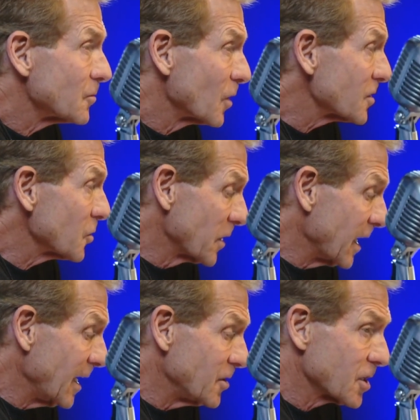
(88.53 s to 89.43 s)
Russell
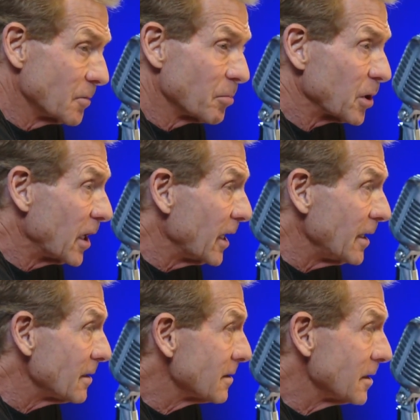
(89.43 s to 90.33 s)
Gage can
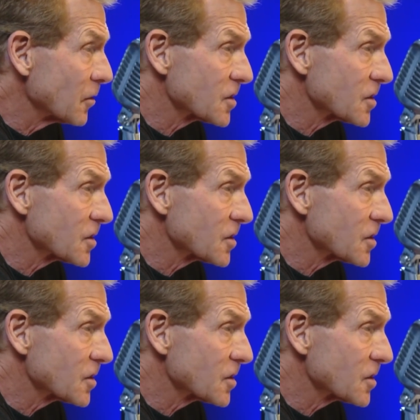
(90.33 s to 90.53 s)
play. He'll